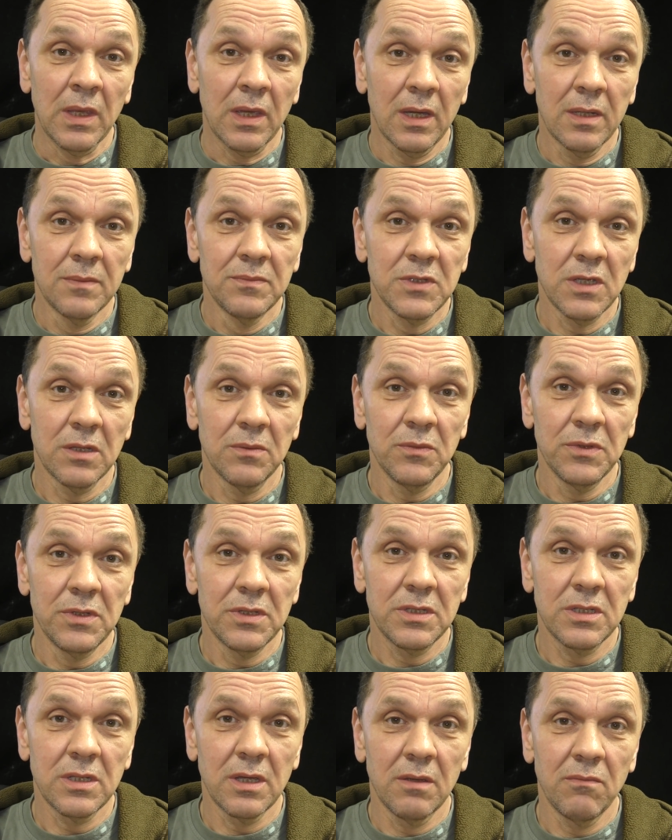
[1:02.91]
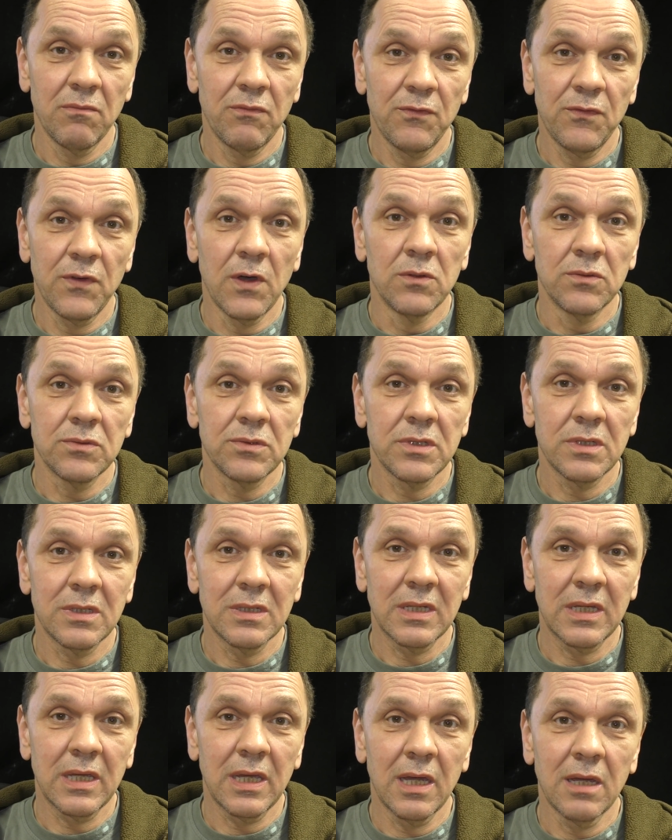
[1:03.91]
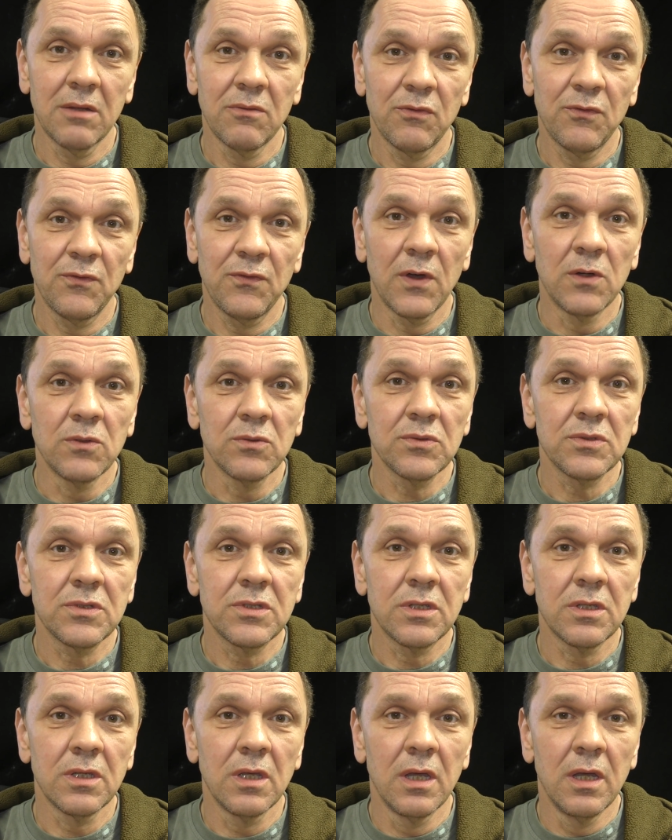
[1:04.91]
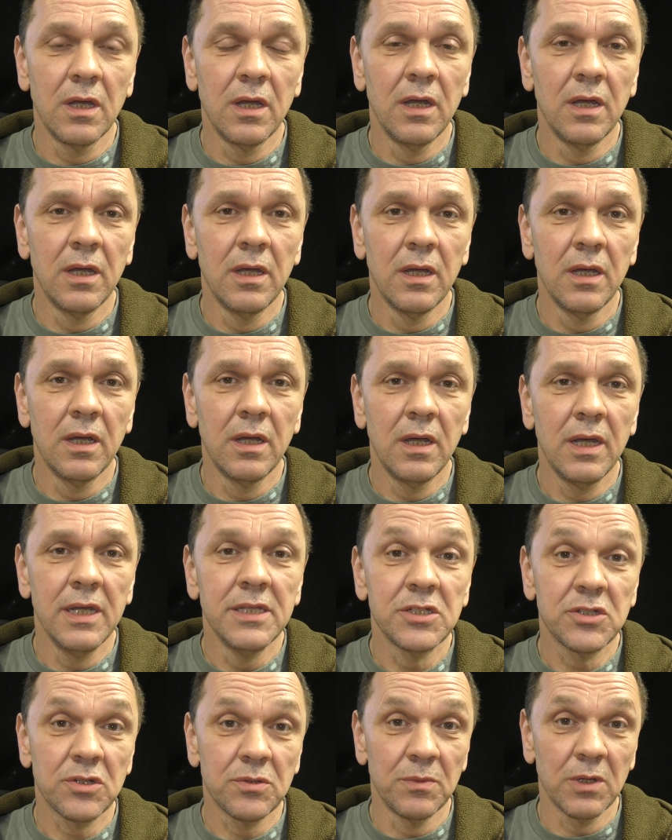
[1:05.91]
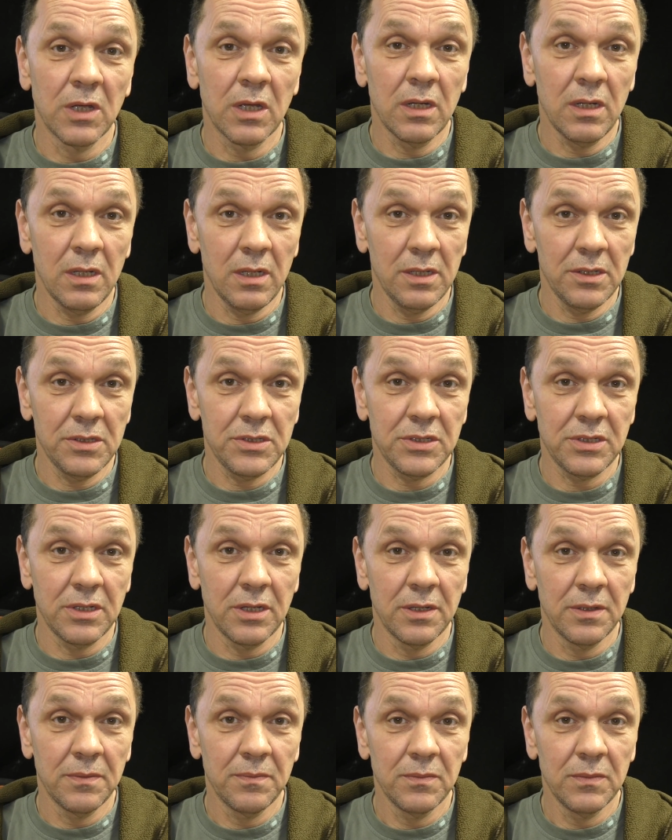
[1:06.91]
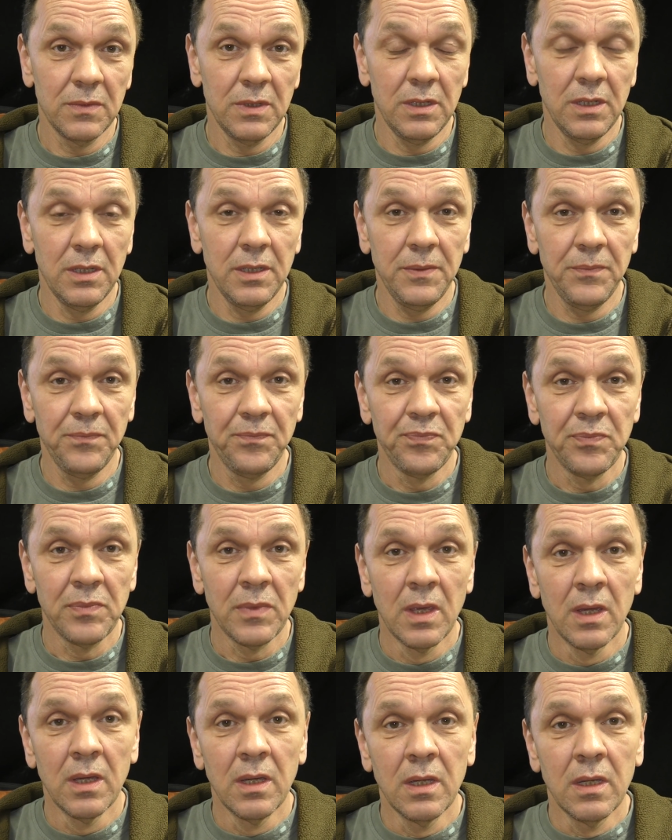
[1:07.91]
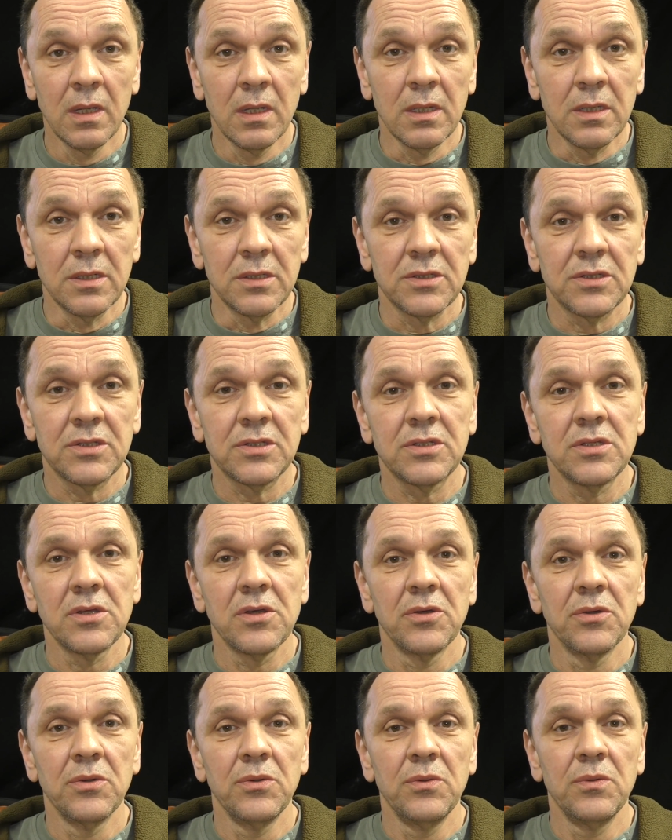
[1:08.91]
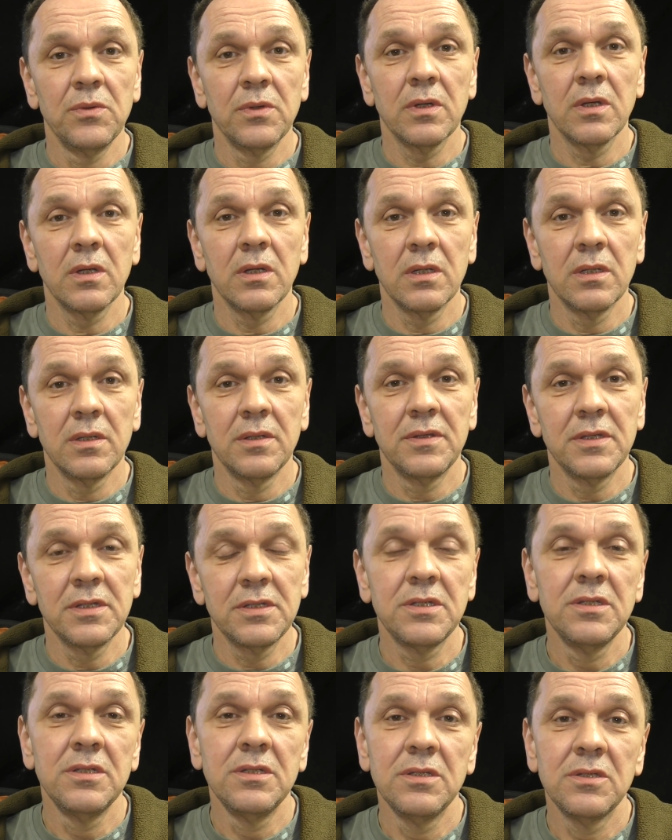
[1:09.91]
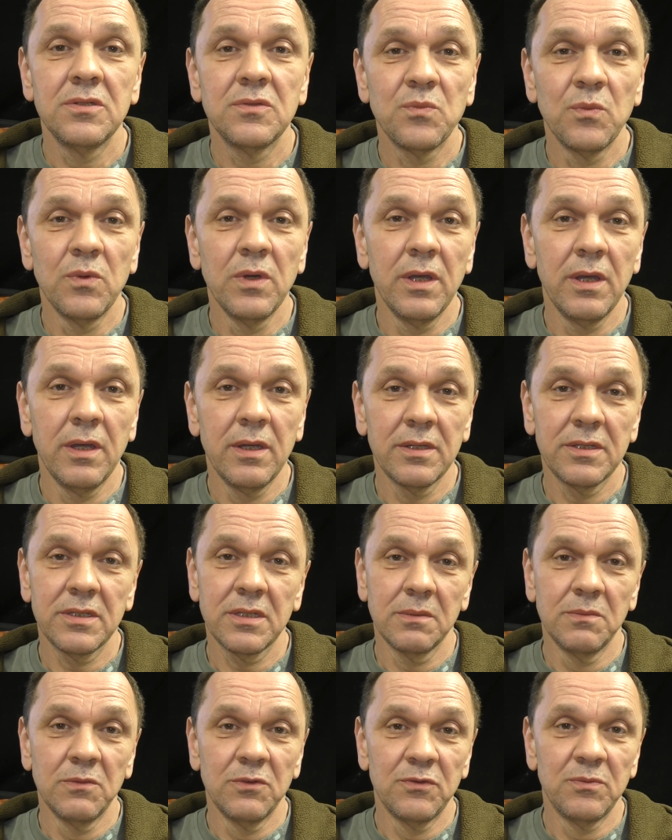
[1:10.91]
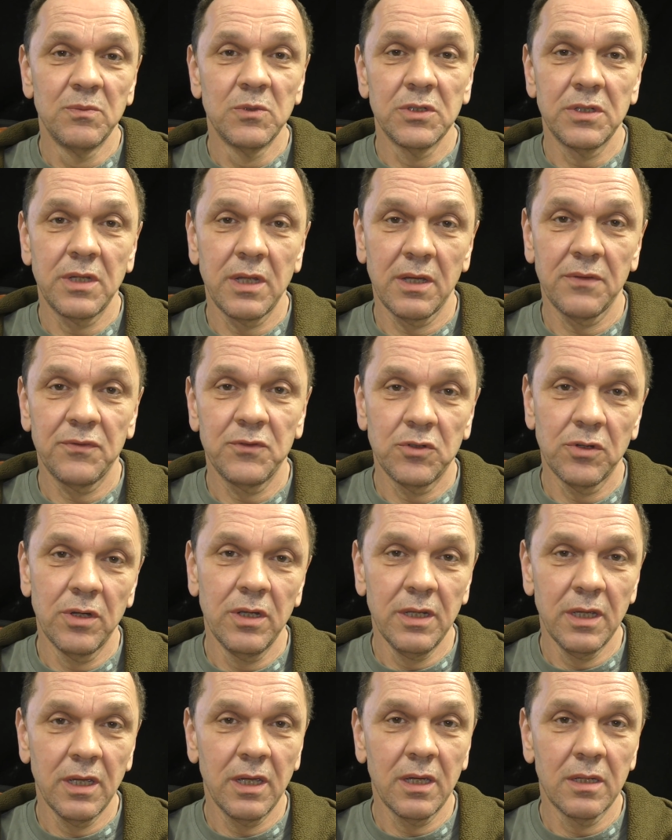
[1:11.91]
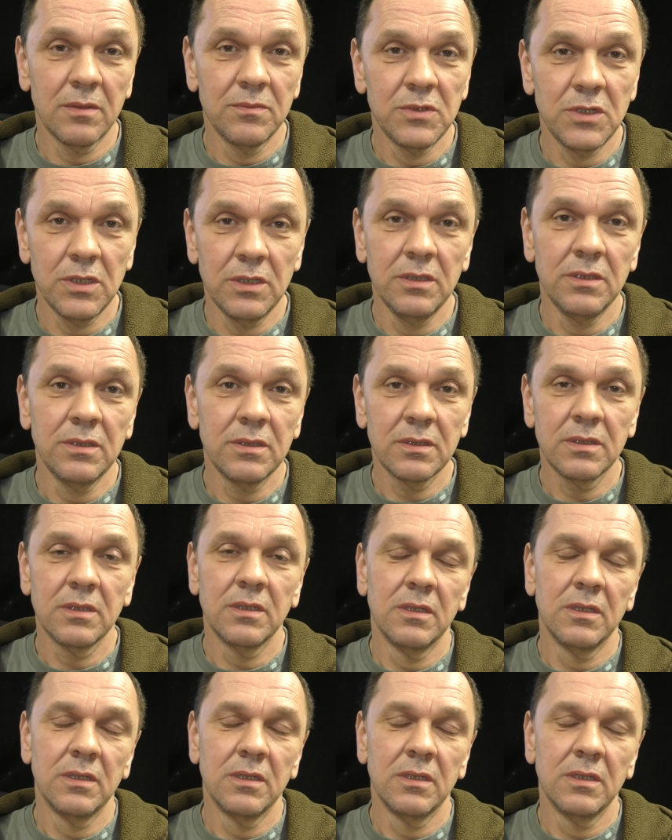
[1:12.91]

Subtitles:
Comes up with the same fault, CAN fault, instrument cluster. Yeah, so this is where some of my DAF training comes in.